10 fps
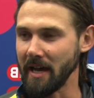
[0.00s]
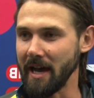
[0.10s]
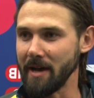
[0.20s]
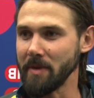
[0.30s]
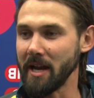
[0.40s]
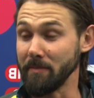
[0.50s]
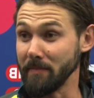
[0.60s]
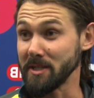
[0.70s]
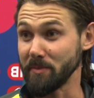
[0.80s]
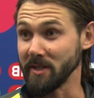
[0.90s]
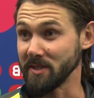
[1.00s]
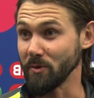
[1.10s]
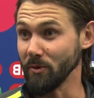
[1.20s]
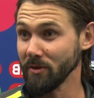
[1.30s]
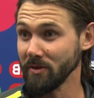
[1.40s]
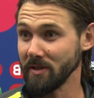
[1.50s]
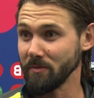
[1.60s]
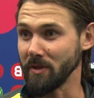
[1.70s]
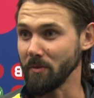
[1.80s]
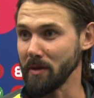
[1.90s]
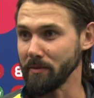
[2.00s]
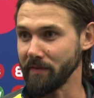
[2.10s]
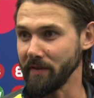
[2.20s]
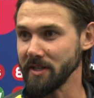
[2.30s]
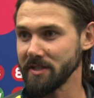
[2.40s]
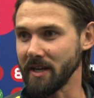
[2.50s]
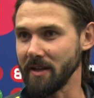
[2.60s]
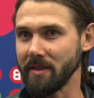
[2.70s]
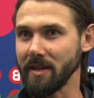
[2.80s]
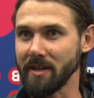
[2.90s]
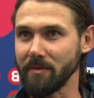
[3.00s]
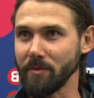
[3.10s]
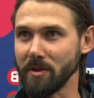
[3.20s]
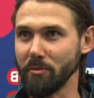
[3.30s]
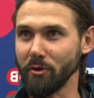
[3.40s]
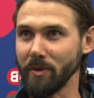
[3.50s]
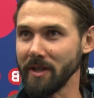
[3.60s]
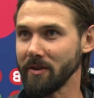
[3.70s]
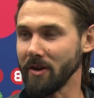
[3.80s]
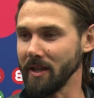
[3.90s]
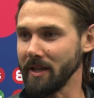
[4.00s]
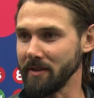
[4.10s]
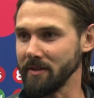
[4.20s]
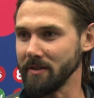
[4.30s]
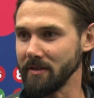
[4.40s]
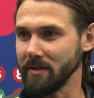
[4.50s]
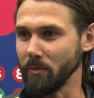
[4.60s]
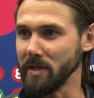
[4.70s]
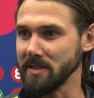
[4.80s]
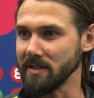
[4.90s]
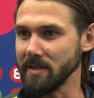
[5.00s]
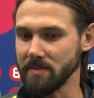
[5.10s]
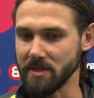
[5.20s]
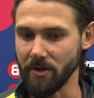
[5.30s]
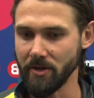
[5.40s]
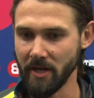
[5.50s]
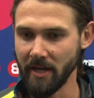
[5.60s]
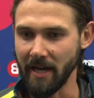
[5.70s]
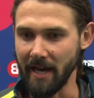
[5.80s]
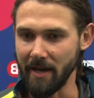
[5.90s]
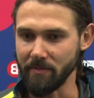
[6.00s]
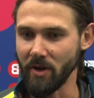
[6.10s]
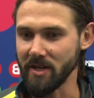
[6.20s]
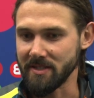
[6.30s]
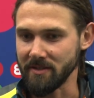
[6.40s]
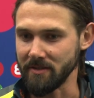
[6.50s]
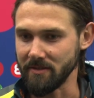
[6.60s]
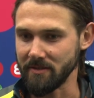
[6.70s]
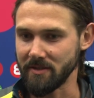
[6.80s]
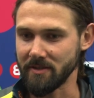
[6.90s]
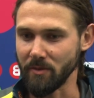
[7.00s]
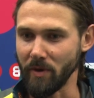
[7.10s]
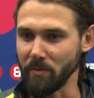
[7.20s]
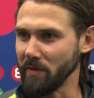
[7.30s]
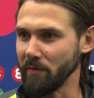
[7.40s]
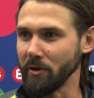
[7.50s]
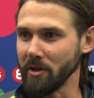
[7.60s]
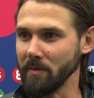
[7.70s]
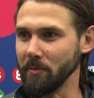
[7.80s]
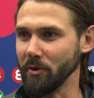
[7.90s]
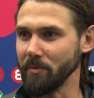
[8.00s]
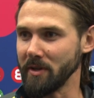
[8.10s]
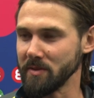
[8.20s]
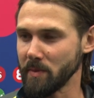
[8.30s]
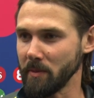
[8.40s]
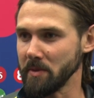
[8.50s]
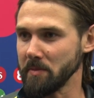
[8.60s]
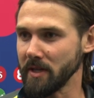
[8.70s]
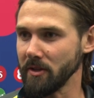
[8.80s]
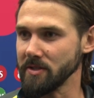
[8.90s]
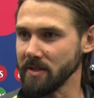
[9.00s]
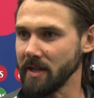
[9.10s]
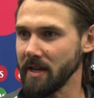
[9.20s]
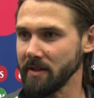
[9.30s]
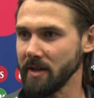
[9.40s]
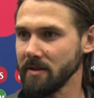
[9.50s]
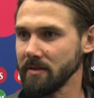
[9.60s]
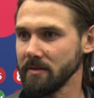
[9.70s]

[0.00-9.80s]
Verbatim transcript: um, had a much bigger score with the way we finished, and I think with the ball we kind of let the, the wind slip. So um, nice to, to win with forty on the board, but it was probably a bit closer than that in the end.